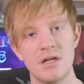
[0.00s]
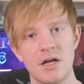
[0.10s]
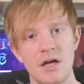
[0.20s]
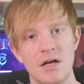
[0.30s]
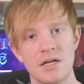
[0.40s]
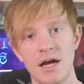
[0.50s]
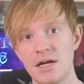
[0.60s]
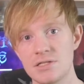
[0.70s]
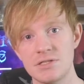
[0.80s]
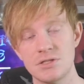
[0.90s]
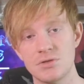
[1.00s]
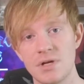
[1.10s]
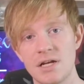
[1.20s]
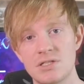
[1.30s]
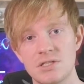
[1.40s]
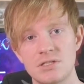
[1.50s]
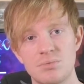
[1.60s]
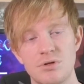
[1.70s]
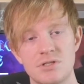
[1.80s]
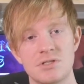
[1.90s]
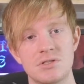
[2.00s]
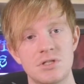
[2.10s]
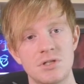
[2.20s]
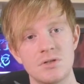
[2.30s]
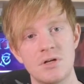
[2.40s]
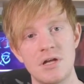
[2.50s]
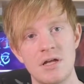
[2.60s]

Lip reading: guidance and direction to person two,